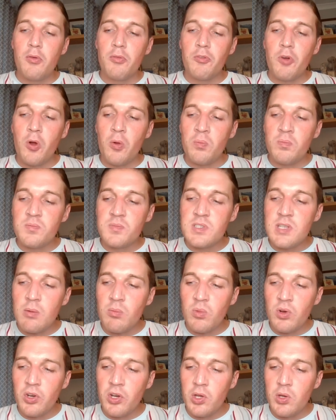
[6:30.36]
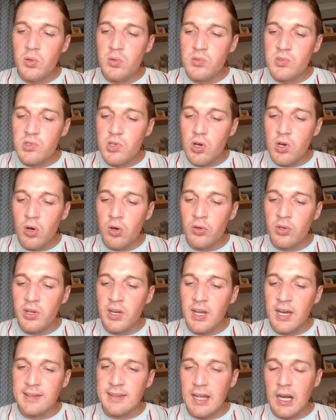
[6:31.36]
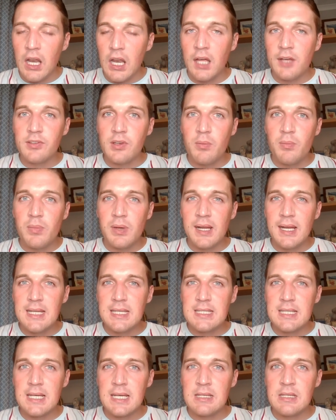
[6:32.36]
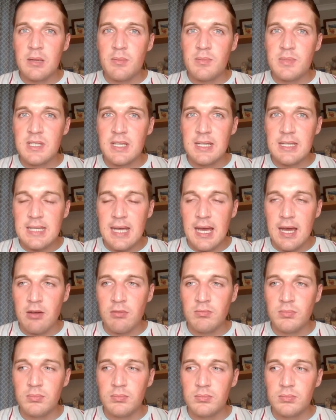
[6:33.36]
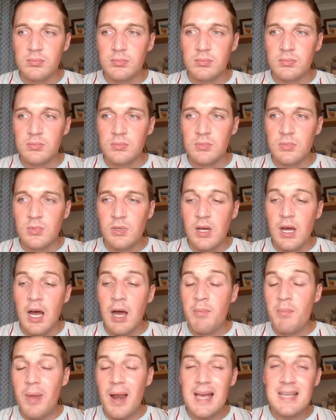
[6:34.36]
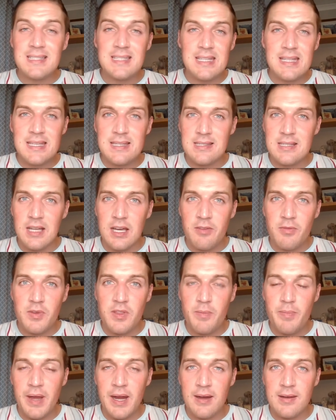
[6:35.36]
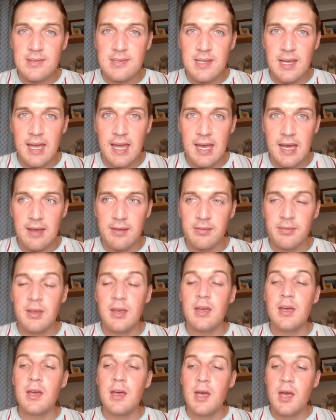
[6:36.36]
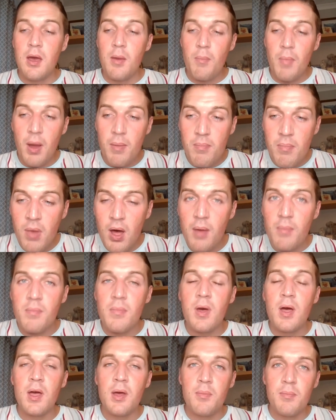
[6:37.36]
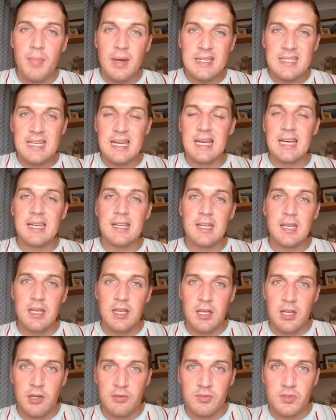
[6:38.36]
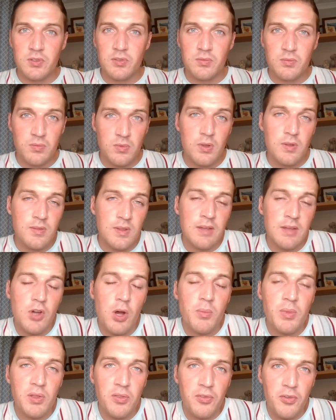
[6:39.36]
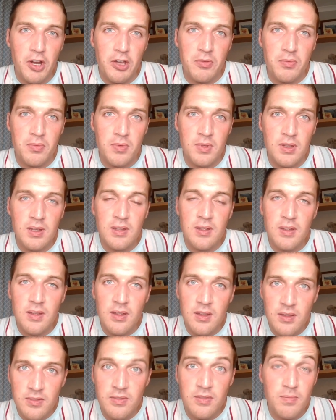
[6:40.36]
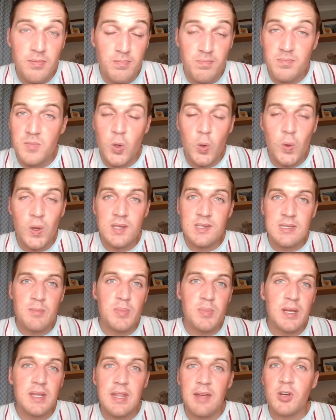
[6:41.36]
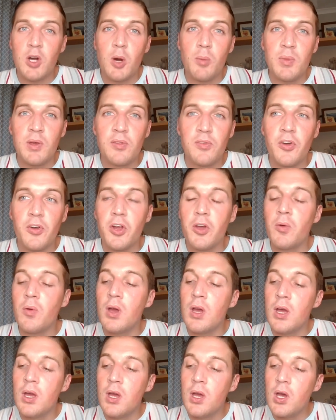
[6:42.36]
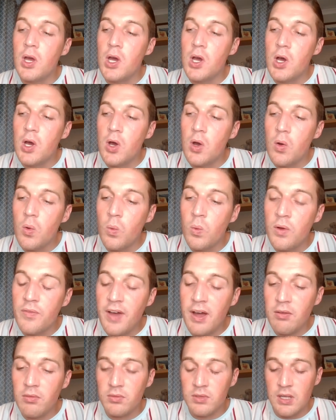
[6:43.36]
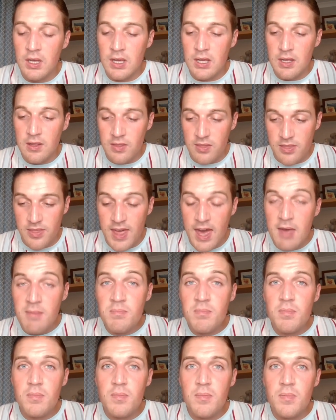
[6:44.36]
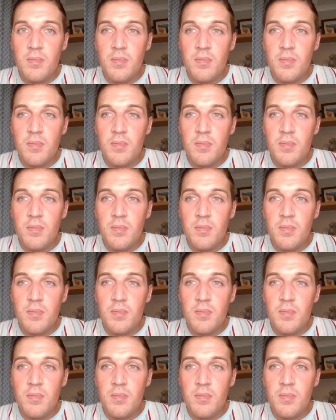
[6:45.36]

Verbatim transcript: From someone who's gone and had their life completely turned upside down, I'm blessed in this life with the parents I have. My mum, my dad, have they've got me through. Quite simply, they've got me through. Without then?